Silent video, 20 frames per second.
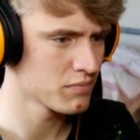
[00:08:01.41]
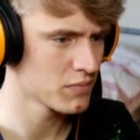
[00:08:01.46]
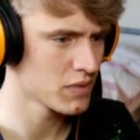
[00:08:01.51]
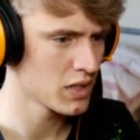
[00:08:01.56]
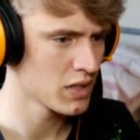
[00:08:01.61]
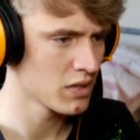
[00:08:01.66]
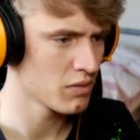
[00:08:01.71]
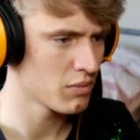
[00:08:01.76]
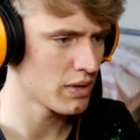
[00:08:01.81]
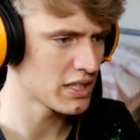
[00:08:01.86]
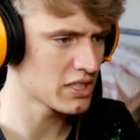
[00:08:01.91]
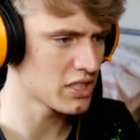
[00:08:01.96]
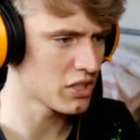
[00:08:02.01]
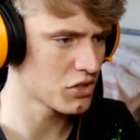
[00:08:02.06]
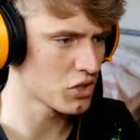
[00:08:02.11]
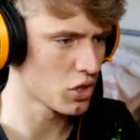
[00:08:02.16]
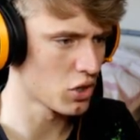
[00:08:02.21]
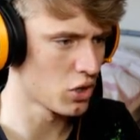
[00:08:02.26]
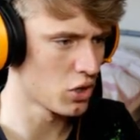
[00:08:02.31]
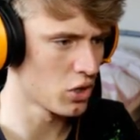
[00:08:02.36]
Where's the
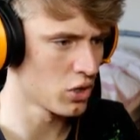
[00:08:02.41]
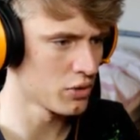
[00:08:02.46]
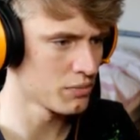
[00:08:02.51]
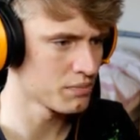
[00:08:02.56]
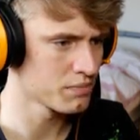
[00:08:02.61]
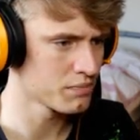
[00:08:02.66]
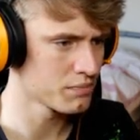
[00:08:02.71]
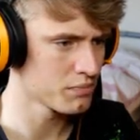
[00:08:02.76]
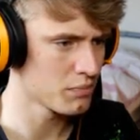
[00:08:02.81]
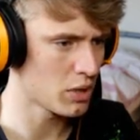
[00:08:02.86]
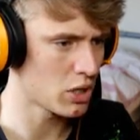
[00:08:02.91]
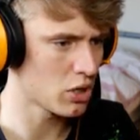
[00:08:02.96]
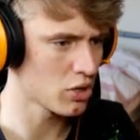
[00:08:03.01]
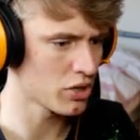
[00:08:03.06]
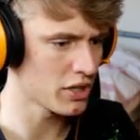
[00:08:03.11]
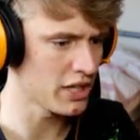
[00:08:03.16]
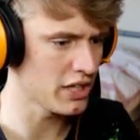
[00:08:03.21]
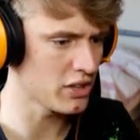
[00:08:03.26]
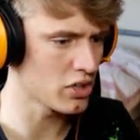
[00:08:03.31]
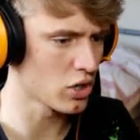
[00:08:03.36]
door?
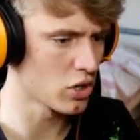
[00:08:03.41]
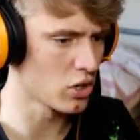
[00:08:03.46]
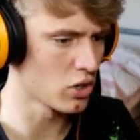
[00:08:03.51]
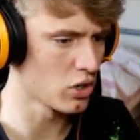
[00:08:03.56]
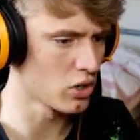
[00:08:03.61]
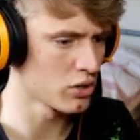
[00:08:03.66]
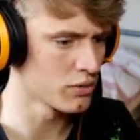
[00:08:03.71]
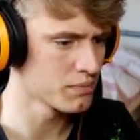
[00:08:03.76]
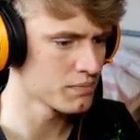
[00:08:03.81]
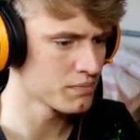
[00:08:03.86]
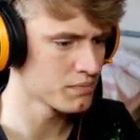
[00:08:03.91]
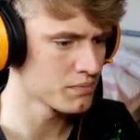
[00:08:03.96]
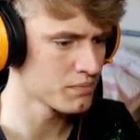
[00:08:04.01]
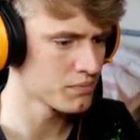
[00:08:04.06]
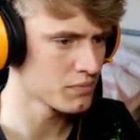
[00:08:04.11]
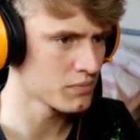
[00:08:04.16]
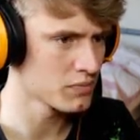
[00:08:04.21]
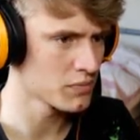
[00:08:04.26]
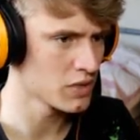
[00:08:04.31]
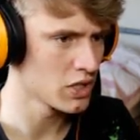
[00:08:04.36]
Mahogany door.
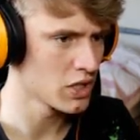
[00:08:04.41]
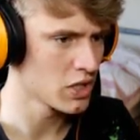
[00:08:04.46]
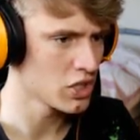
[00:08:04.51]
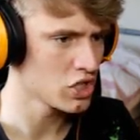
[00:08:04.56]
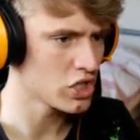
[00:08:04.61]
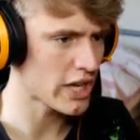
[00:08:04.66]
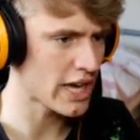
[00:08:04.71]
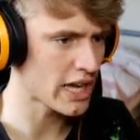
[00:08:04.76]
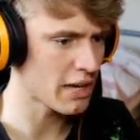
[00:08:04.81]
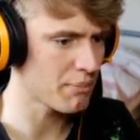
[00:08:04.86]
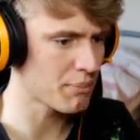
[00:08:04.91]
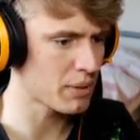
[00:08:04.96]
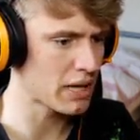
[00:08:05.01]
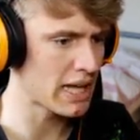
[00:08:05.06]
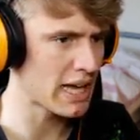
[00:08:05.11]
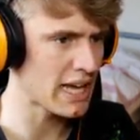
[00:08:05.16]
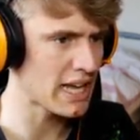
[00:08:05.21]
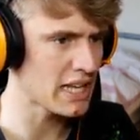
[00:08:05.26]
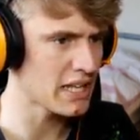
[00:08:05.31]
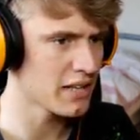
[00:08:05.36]
Jagged
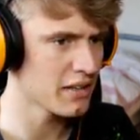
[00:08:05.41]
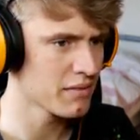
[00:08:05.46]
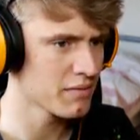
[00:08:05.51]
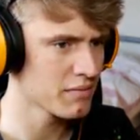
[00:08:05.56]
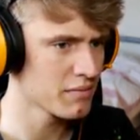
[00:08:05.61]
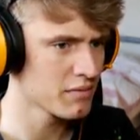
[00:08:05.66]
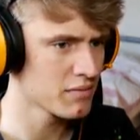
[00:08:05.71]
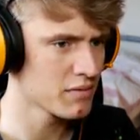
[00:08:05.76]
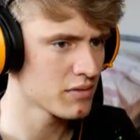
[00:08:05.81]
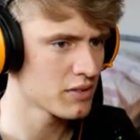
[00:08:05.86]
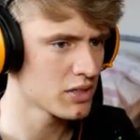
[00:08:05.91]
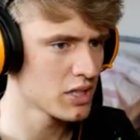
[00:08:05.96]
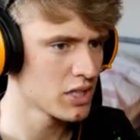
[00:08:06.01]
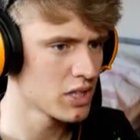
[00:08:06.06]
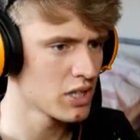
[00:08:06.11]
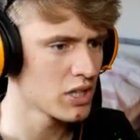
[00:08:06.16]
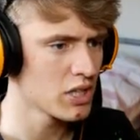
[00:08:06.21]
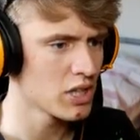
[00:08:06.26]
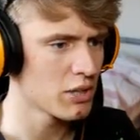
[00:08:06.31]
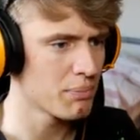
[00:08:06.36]
blade.
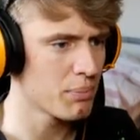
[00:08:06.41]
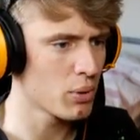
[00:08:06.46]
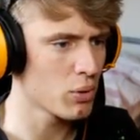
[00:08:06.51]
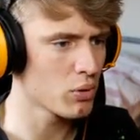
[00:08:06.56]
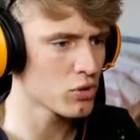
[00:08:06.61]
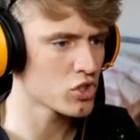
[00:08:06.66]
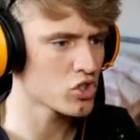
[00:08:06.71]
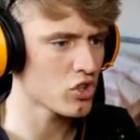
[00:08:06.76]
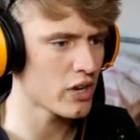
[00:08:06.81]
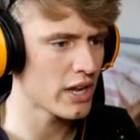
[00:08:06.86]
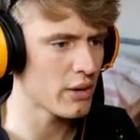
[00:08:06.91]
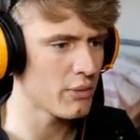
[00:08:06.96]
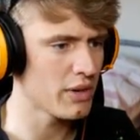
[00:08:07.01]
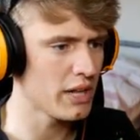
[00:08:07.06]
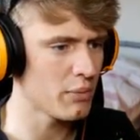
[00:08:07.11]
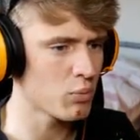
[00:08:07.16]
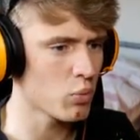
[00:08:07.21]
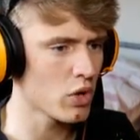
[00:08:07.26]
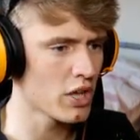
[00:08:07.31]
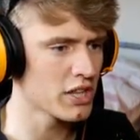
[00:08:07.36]
The portrait, we
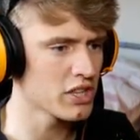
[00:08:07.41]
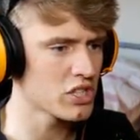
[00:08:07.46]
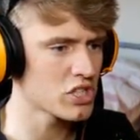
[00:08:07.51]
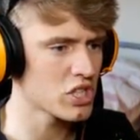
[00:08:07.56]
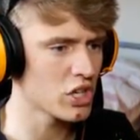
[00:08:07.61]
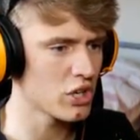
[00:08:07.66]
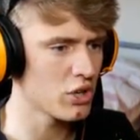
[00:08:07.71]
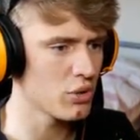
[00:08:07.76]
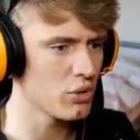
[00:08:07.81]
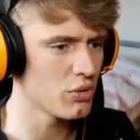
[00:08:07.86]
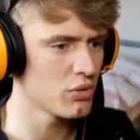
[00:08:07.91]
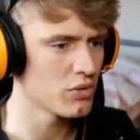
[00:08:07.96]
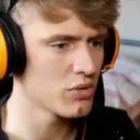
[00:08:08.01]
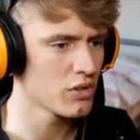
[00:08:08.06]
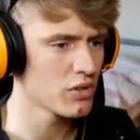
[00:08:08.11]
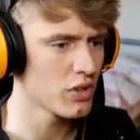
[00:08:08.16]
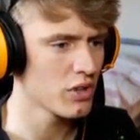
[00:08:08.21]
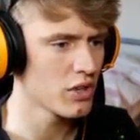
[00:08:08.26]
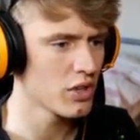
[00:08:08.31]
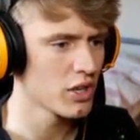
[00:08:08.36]
need 1, 2.
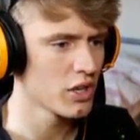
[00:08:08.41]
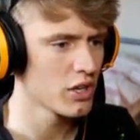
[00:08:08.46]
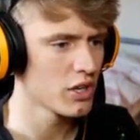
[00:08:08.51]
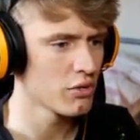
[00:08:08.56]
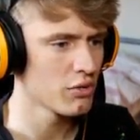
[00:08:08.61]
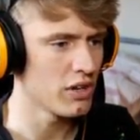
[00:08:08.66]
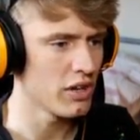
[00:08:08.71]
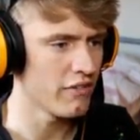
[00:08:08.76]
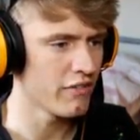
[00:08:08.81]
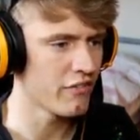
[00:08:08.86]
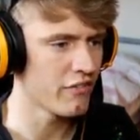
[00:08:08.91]
We need